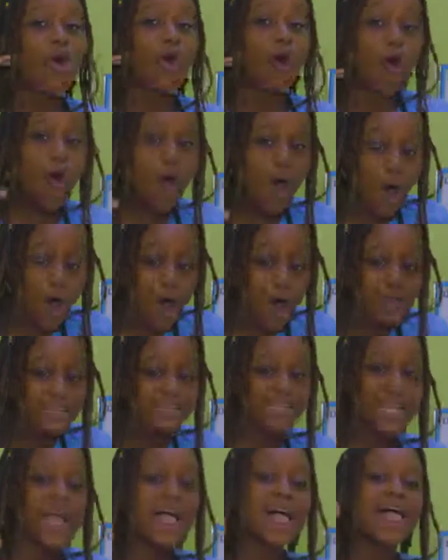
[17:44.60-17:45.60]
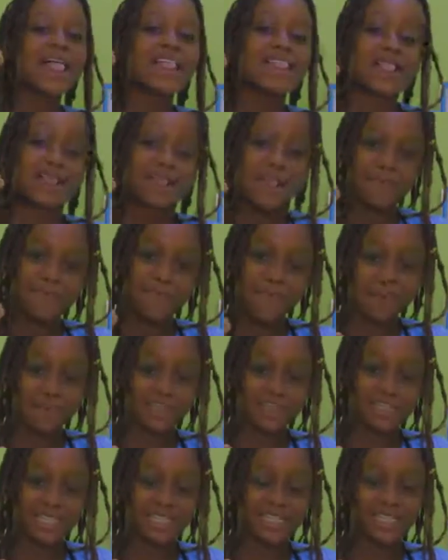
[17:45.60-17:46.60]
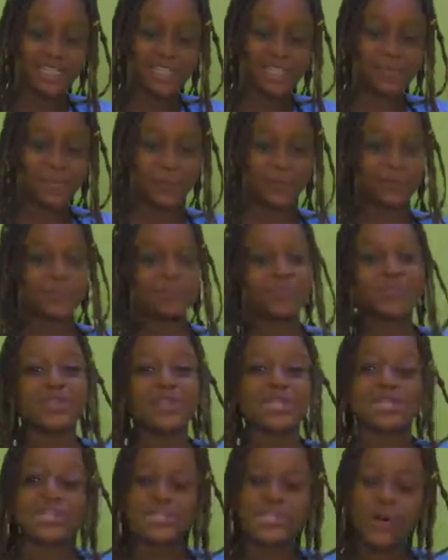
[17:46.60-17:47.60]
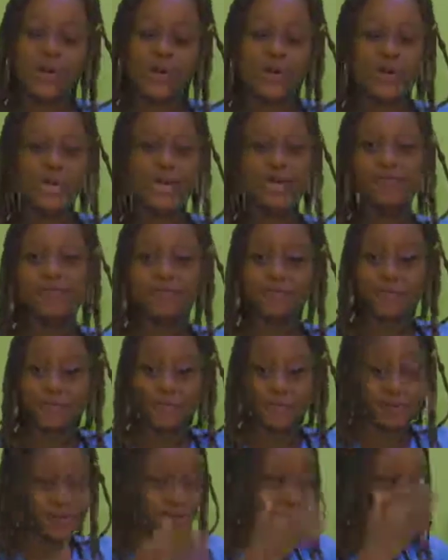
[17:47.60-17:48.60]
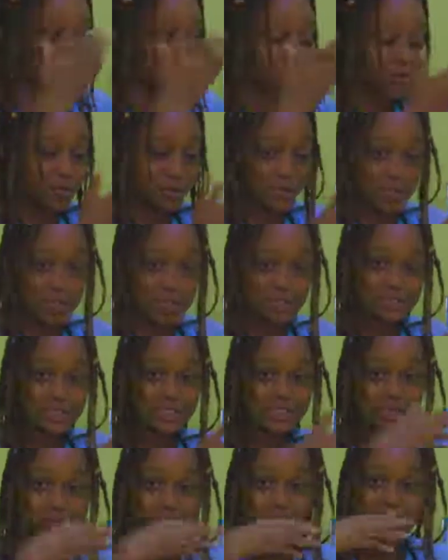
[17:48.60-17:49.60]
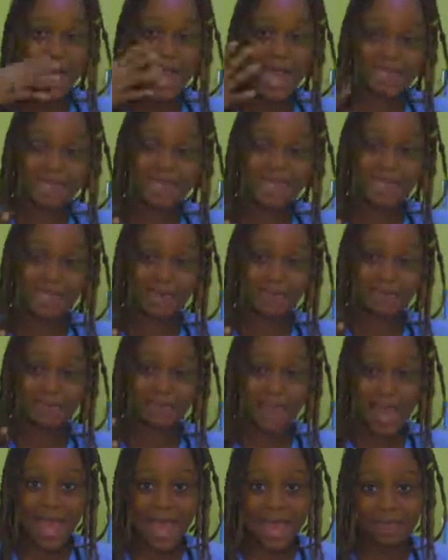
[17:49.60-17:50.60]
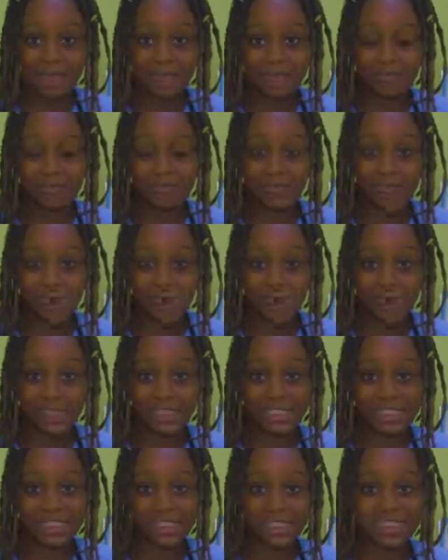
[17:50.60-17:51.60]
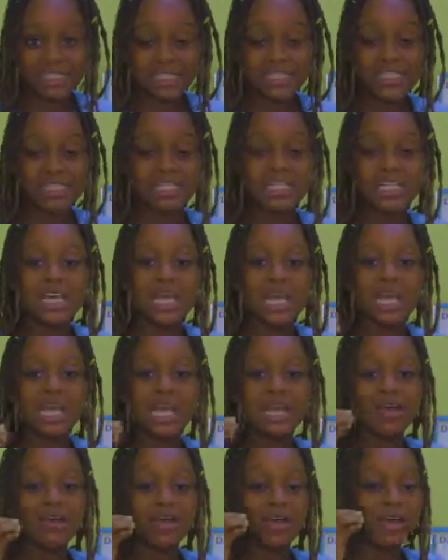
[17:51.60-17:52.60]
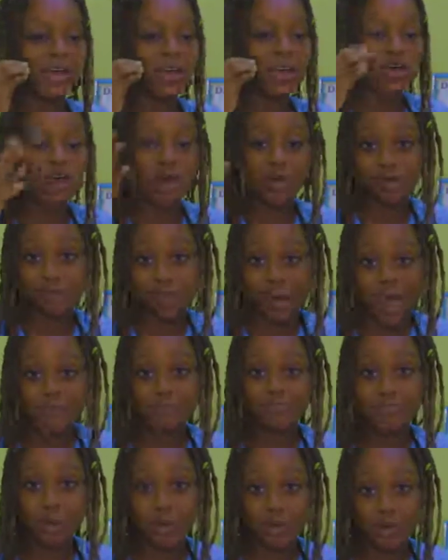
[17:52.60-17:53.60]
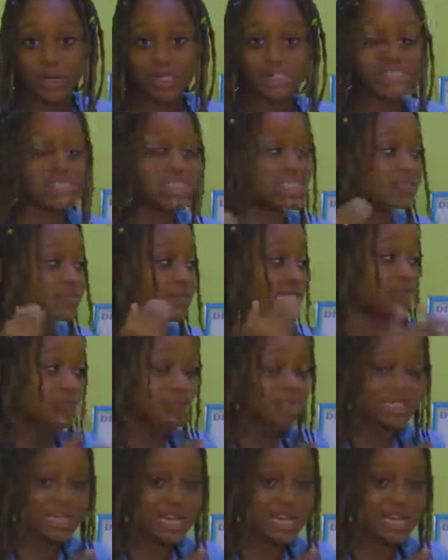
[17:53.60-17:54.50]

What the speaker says: on the Bambini show. So if you want to ask more questions or you have more questions for Dr.